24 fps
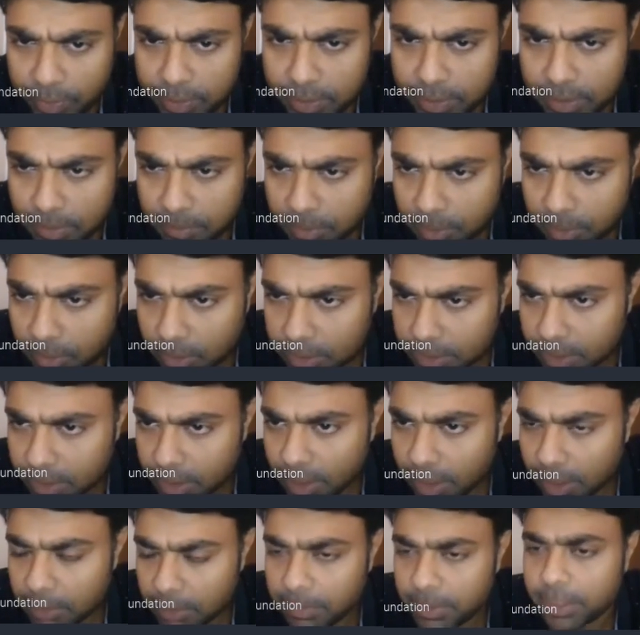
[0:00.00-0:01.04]
obviously,
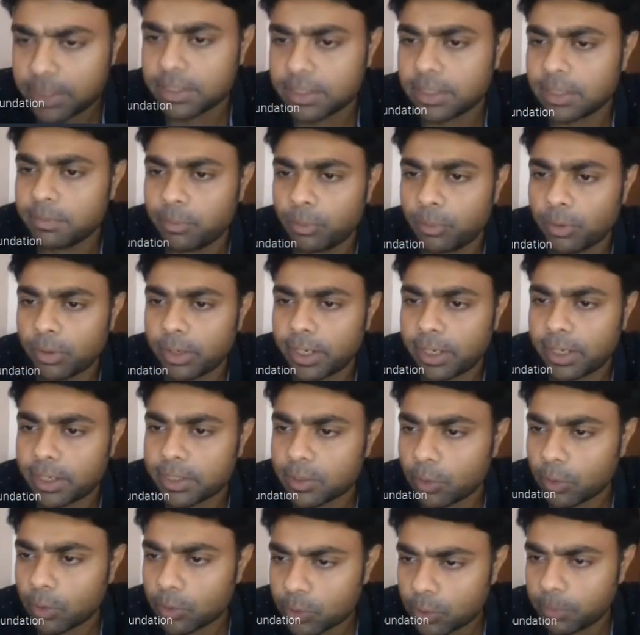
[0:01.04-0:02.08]
because the RBI's repo
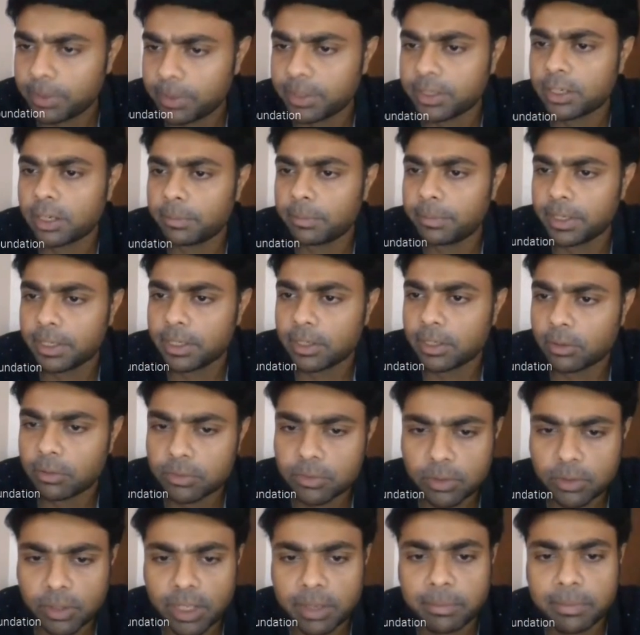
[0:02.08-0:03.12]
rate has also been coming
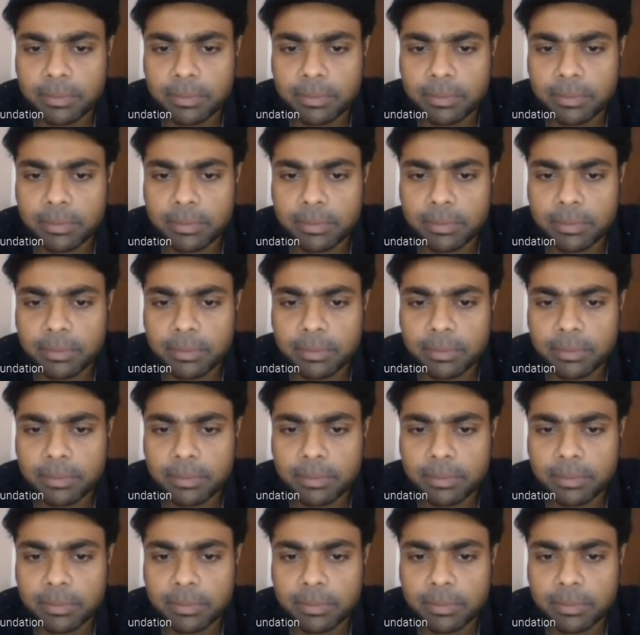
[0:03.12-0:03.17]
down.